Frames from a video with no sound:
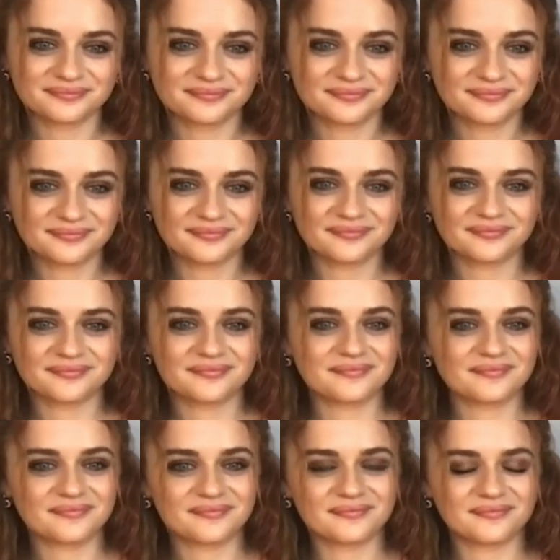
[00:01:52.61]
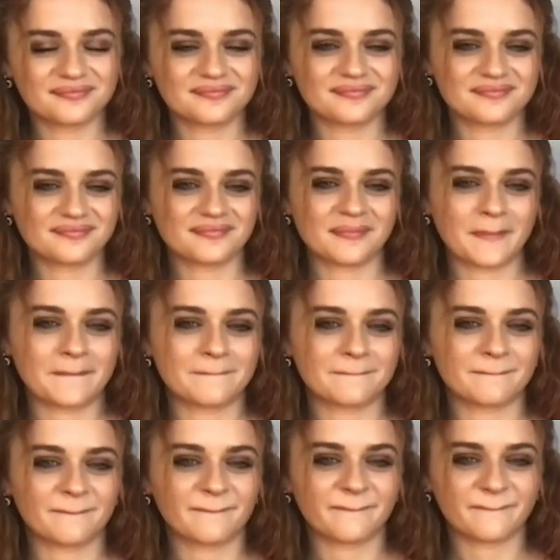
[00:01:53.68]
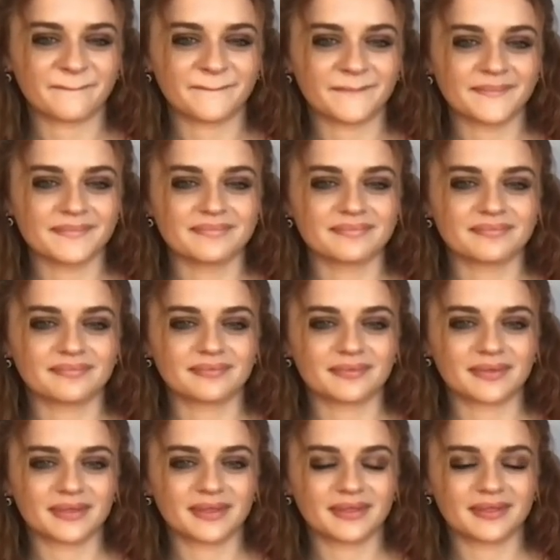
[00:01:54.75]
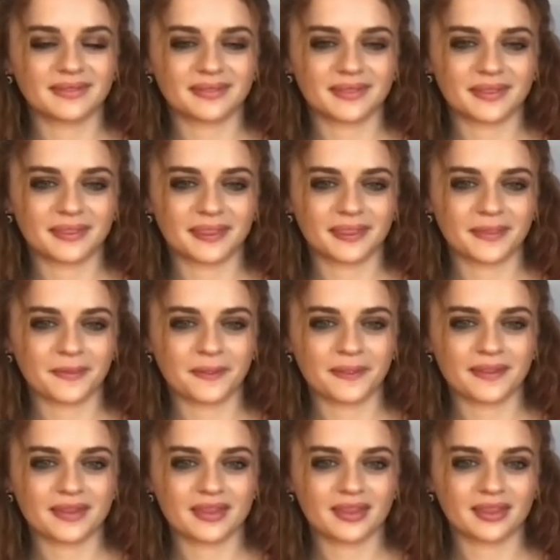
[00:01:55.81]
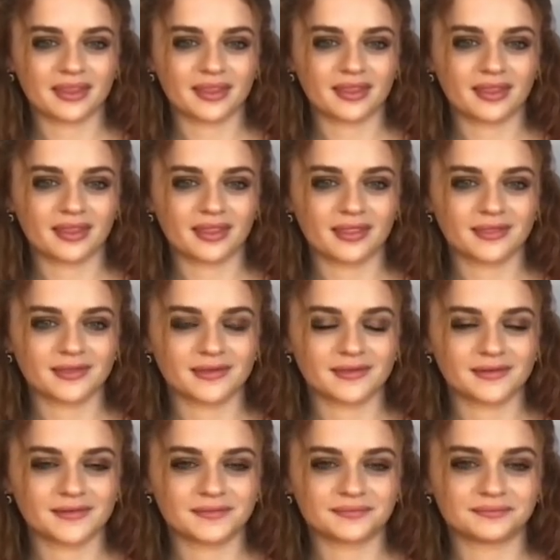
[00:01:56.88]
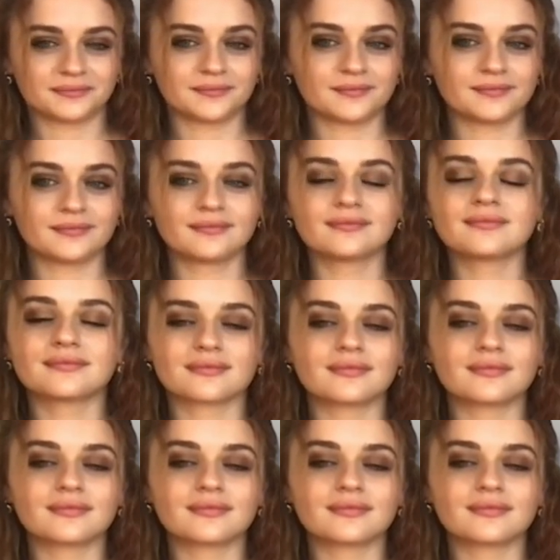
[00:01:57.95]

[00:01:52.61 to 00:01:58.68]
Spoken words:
[no speech]